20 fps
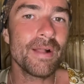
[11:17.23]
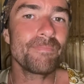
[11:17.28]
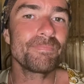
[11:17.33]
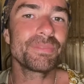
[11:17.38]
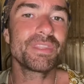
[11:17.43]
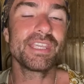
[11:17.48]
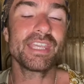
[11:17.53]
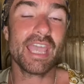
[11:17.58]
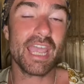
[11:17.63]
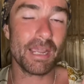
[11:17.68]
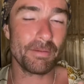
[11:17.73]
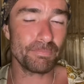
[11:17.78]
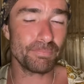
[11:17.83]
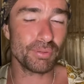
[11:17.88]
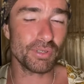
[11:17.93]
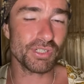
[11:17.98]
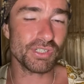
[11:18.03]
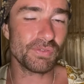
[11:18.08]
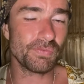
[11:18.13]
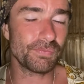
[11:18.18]
the
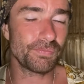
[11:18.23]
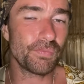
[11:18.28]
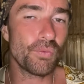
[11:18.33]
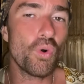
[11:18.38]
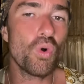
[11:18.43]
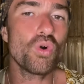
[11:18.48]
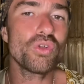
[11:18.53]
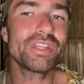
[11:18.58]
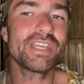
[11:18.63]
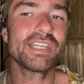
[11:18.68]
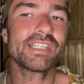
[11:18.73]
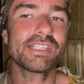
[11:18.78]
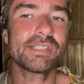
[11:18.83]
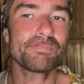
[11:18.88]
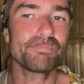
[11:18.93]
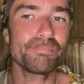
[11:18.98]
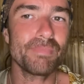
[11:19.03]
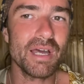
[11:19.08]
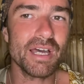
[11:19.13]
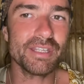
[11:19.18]
Empress for this
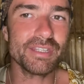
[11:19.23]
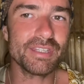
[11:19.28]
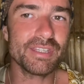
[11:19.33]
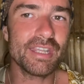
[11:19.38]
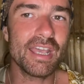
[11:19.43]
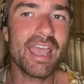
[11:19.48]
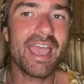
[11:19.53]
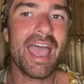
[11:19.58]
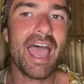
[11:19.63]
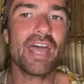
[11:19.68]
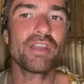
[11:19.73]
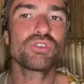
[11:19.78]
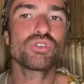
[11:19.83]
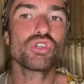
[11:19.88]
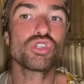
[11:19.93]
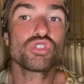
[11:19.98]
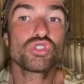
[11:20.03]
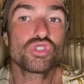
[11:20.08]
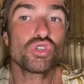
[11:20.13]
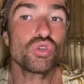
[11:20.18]
month, and
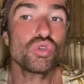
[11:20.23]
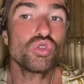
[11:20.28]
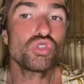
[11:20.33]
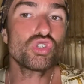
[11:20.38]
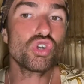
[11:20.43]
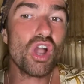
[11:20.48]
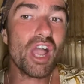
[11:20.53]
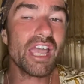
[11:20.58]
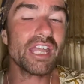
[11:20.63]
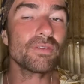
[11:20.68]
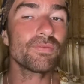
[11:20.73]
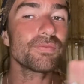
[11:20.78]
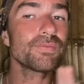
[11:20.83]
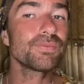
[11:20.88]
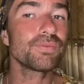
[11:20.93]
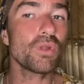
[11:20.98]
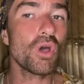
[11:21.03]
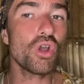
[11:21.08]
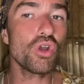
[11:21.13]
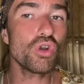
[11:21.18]
do try and
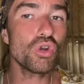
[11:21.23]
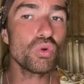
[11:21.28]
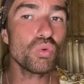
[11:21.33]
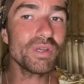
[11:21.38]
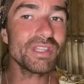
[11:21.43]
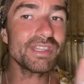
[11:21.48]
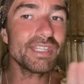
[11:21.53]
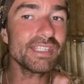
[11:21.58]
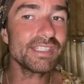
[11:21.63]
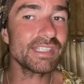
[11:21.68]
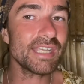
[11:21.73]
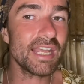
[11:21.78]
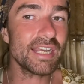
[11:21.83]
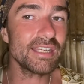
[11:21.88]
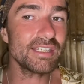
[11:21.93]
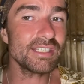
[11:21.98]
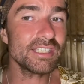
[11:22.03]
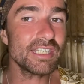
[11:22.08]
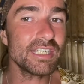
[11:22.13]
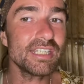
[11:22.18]
flow with this
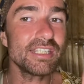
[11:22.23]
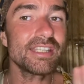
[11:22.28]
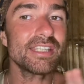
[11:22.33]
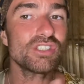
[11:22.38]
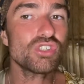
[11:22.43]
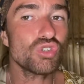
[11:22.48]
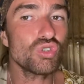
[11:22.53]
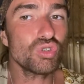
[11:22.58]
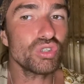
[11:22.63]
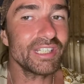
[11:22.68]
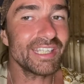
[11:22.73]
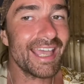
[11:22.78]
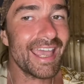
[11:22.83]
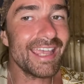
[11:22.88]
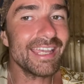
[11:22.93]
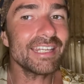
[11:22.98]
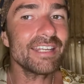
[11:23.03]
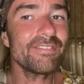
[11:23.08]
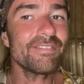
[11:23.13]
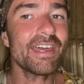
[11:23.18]
energy, this
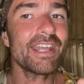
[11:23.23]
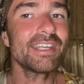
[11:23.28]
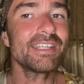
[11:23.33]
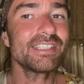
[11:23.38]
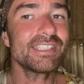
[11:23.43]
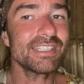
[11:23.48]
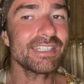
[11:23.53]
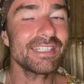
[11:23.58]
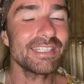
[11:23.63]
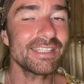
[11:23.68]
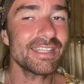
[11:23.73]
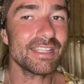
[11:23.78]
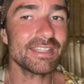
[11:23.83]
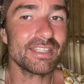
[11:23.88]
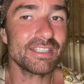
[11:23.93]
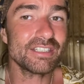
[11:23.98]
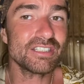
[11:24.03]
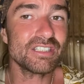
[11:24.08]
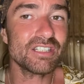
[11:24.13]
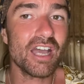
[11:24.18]
creative energy that the
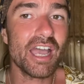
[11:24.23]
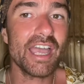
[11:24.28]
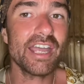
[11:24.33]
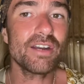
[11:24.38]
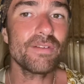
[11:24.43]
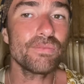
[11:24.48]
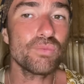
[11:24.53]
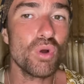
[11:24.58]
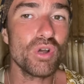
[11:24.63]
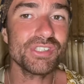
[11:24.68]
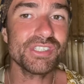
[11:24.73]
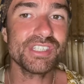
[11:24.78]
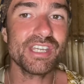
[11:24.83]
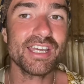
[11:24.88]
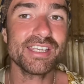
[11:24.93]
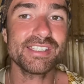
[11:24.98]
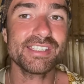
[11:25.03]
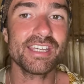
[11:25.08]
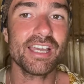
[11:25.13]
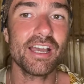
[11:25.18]
Knight of Wands
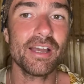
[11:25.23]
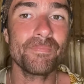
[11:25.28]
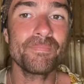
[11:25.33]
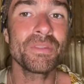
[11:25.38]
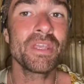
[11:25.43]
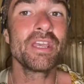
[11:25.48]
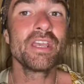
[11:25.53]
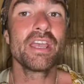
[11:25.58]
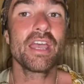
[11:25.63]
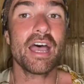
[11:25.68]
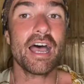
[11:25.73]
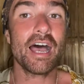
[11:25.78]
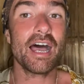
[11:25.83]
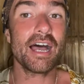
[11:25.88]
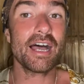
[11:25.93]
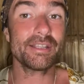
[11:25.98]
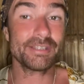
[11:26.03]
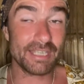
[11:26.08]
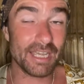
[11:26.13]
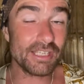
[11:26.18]
does
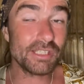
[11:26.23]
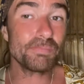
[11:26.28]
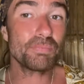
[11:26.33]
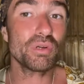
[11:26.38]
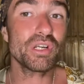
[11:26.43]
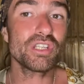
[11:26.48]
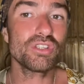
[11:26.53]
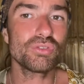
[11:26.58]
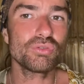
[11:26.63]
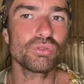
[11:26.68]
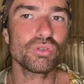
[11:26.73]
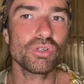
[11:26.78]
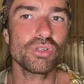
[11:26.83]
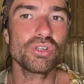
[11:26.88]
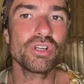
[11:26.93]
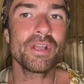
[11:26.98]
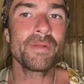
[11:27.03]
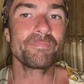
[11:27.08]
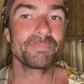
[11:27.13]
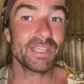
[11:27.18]
bring through.
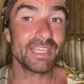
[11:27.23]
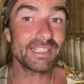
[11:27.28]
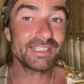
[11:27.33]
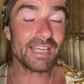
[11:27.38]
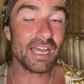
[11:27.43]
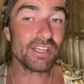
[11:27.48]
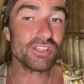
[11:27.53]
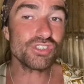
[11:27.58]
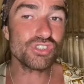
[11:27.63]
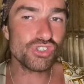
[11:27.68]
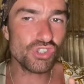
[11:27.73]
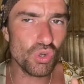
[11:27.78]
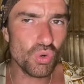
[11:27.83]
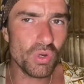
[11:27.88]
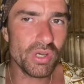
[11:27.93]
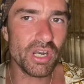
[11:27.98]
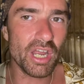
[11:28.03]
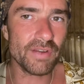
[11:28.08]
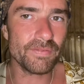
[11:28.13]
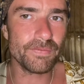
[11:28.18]
He does do
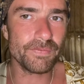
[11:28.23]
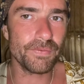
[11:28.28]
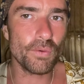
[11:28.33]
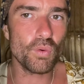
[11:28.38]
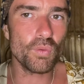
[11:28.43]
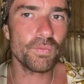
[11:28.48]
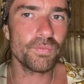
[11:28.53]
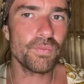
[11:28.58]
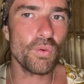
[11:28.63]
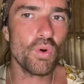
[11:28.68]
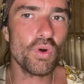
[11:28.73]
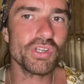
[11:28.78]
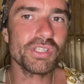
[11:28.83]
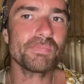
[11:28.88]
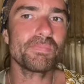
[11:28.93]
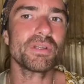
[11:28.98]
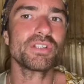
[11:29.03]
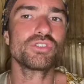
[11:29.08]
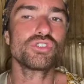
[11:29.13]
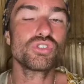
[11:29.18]
it at full force,
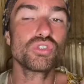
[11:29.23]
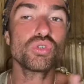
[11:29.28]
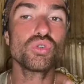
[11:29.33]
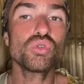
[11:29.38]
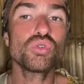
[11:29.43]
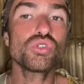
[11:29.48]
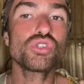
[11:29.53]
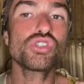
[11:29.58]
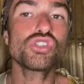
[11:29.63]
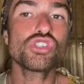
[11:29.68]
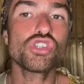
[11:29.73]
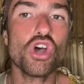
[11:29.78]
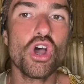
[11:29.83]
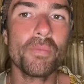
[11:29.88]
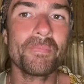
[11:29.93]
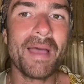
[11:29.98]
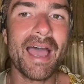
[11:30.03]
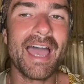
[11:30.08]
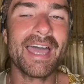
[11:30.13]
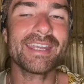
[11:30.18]
but do
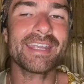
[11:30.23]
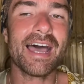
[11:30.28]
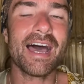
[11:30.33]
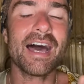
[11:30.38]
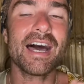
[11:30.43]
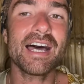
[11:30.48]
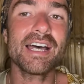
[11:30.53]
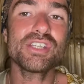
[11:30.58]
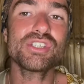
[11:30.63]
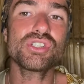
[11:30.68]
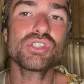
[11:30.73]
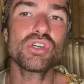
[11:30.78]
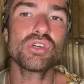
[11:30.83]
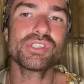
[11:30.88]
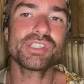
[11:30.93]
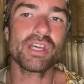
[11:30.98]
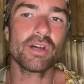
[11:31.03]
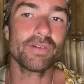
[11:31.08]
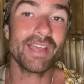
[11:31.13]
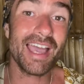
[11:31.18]
stop and ask
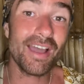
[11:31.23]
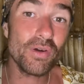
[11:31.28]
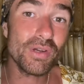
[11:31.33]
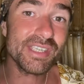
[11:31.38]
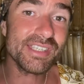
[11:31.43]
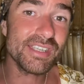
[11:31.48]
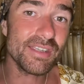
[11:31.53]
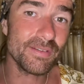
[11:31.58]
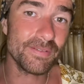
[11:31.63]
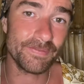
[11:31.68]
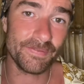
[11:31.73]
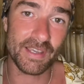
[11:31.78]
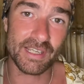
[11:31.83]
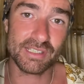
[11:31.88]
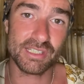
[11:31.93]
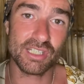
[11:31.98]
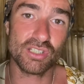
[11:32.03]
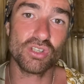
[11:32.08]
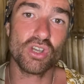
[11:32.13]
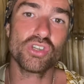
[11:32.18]
yourself, how is it
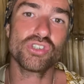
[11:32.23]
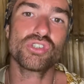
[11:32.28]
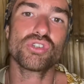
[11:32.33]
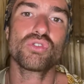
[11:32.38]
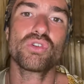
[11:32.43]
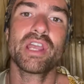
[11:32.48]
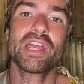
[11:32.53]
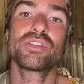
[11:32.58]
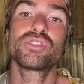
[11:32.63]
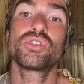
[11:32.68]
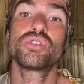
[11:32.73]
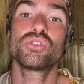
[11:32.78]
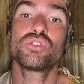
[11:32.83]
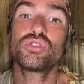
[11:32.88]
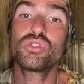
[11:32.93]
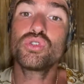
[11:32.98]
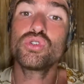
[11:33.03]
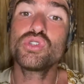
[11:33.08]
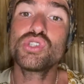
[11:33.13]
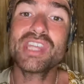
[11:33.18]
affecting those around you?
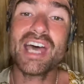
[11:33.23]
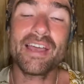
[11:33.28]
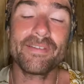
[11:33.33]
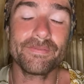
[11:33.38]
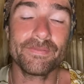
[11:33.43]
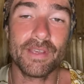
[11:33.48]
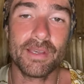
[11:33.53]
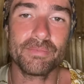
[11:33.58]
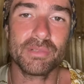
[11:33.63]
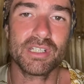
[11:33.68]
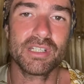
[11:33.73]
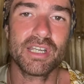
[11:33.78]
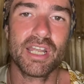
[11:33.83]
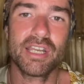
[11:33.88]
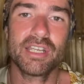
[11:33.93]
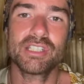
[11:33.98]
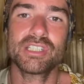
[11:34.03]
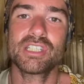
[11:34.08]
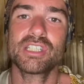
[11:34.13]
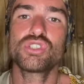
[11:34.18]
Use that feminine
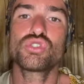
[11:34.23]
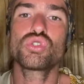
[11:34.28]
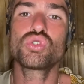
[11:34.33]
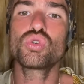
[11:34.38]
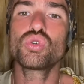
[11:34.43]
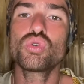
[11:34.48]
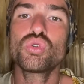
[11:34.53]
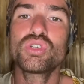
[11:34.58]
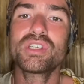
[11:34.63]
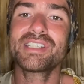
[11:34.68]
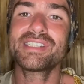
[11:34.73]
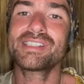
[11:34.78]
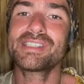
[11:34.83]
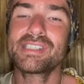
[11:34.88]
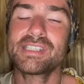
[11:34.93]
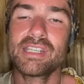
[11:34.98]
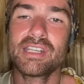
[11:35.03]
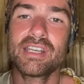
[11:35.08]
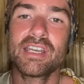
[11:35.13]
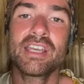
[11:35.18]
energy to
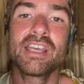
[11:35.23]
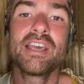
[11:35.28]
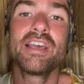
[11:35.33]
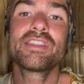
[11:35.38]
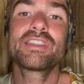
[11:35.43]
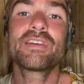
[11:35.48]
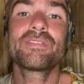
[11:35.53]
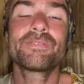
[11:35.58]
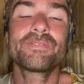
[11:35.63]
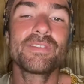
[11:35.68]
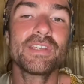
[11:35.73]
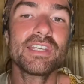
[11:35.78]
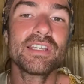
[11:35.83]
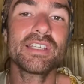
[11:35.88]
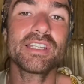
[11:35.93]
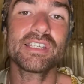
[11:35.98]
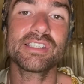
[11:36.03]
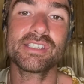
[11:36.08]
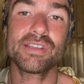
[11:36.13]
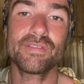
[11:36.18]
consider the
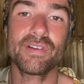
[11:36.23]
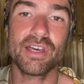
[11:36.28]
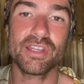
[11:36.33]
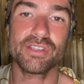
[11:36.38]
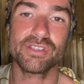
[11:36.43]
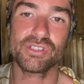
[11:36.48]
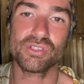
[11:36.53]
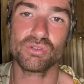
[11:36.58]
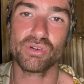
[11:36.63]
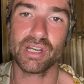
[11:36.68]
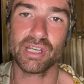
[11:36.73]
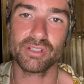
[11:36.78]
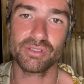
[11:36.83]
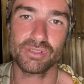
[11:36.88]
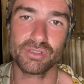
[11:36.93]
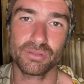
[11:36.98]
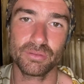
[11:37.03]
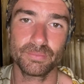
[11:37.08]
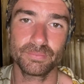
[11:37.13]
feelings of others around you.